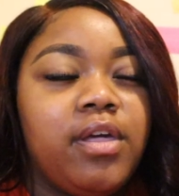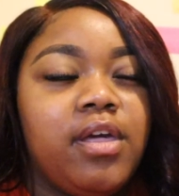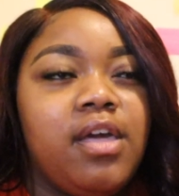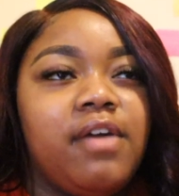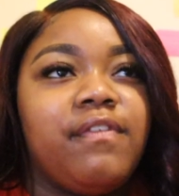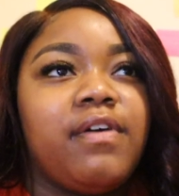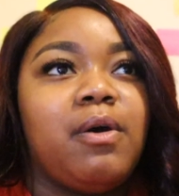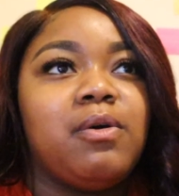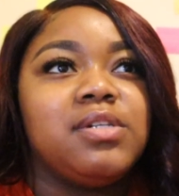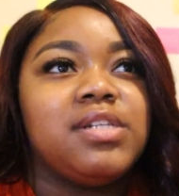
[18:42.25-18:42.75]

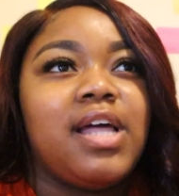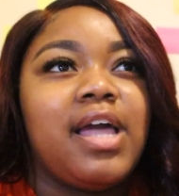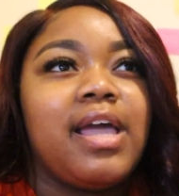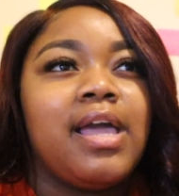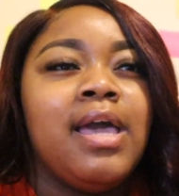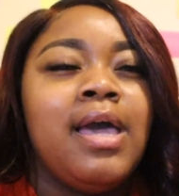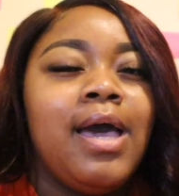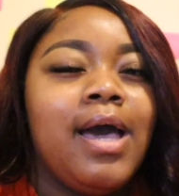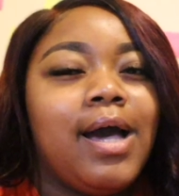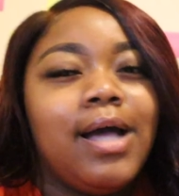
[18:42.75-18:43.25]
if I was like
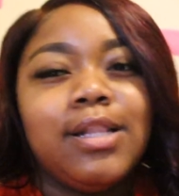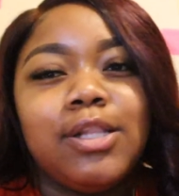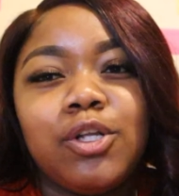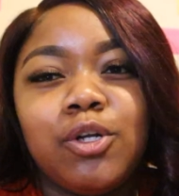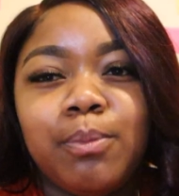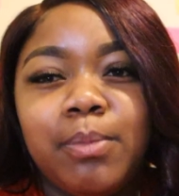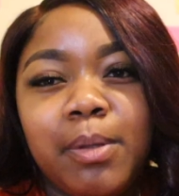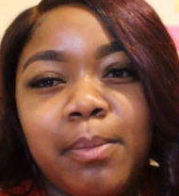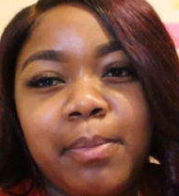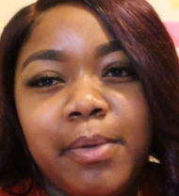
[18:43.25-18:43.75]
a
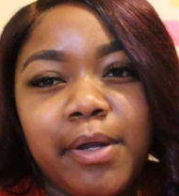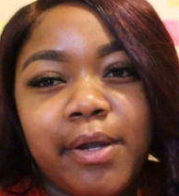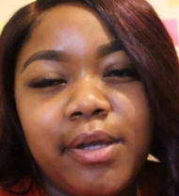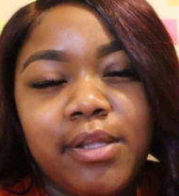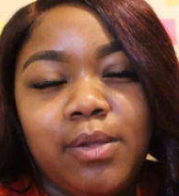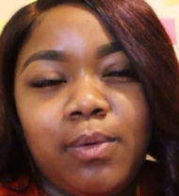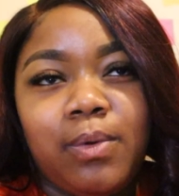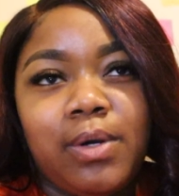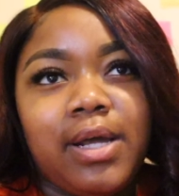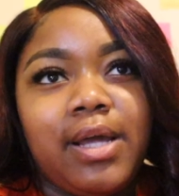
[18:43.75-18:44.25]
little bit bigger
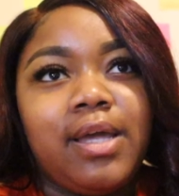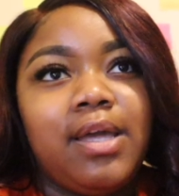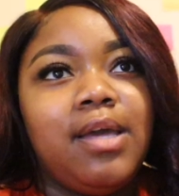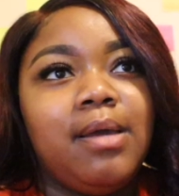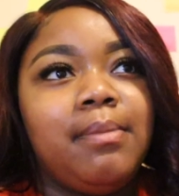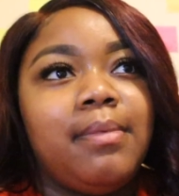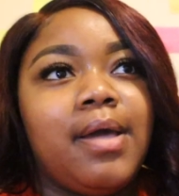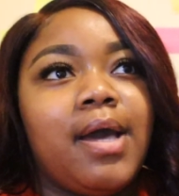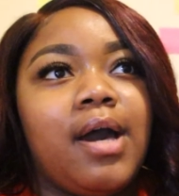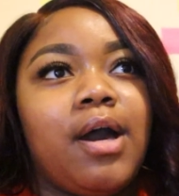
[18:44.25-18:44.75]
than what I
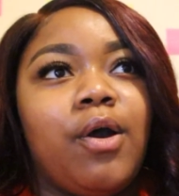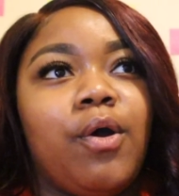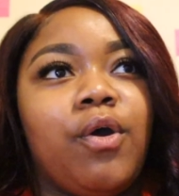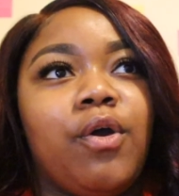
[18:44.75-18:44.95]
am now,